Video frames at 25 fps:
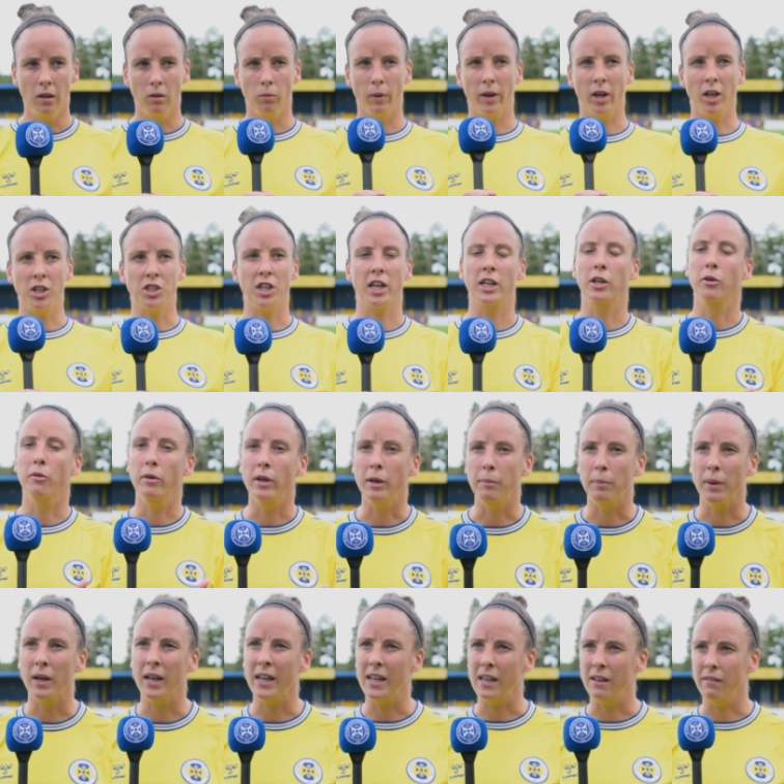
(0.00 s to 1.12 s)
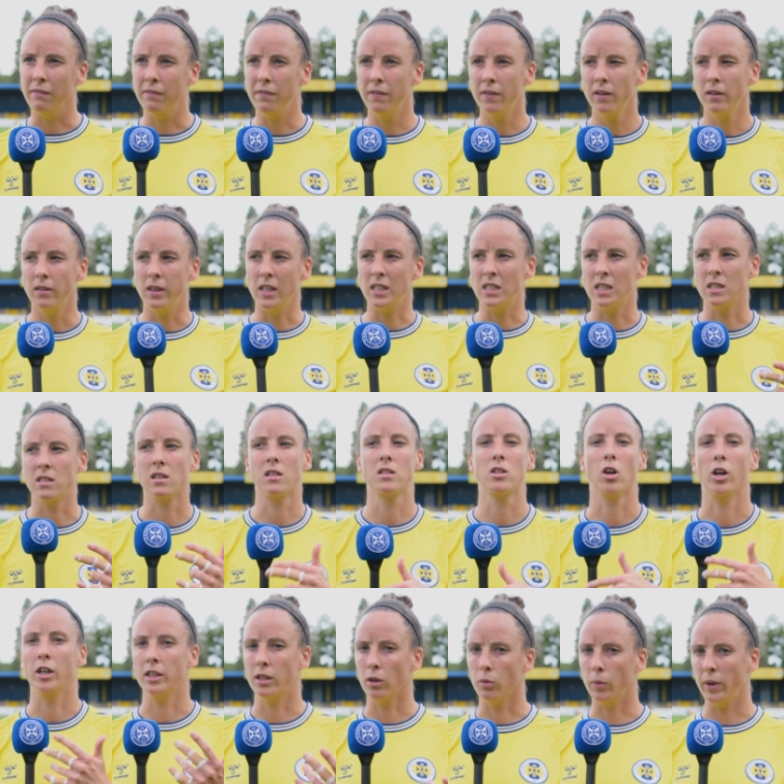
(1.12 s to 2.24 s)
when I genuinely believe this is a
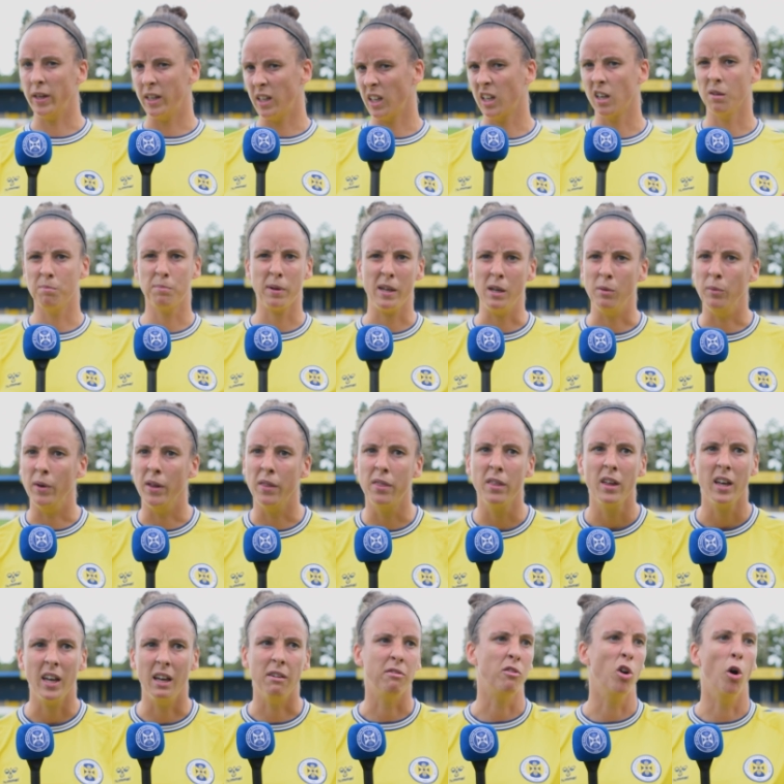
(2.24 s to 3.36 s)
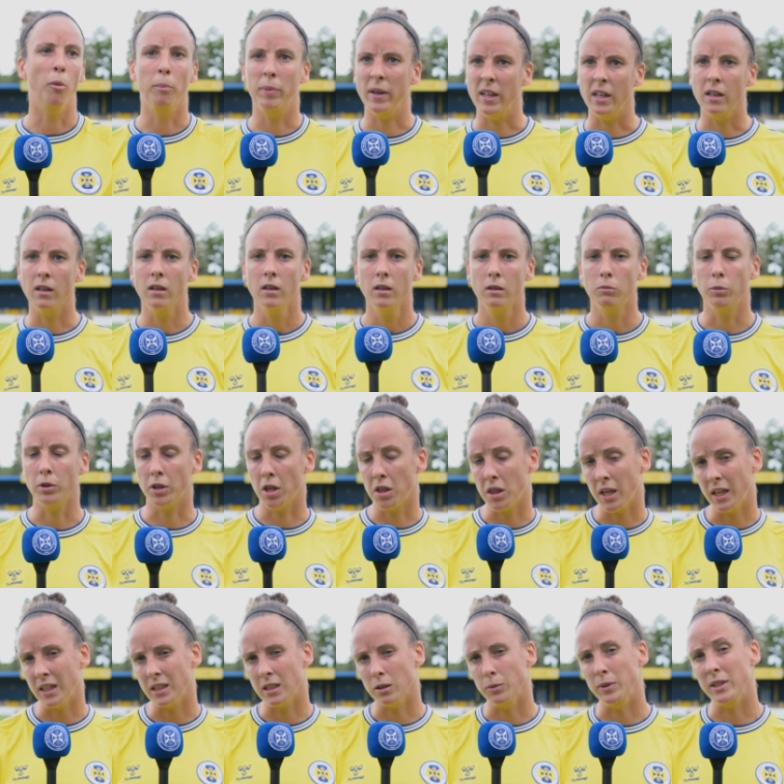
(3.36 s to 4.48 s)
side that we can compete with, if not beat, with the
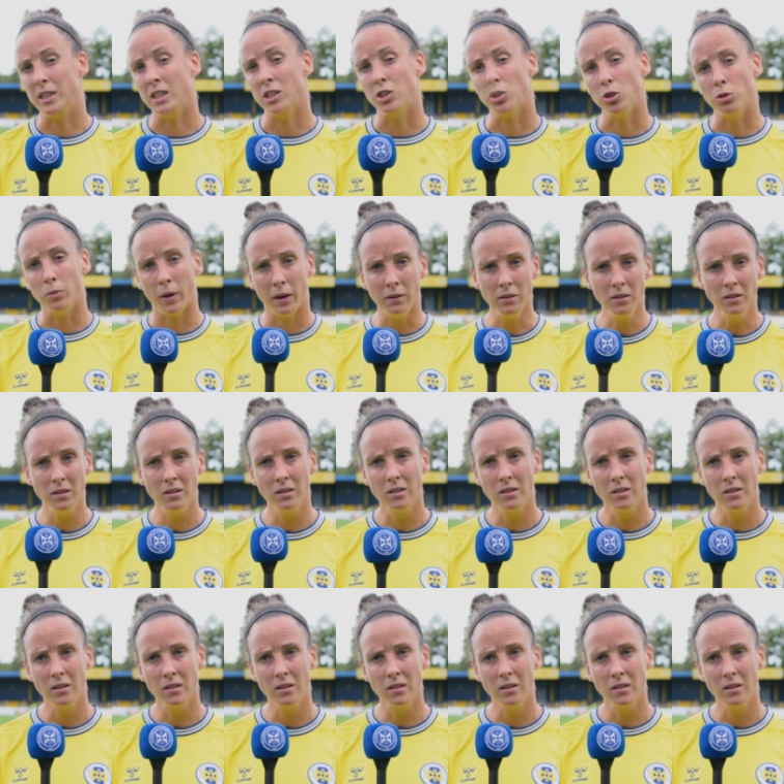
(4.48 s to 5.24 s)
things that we did do well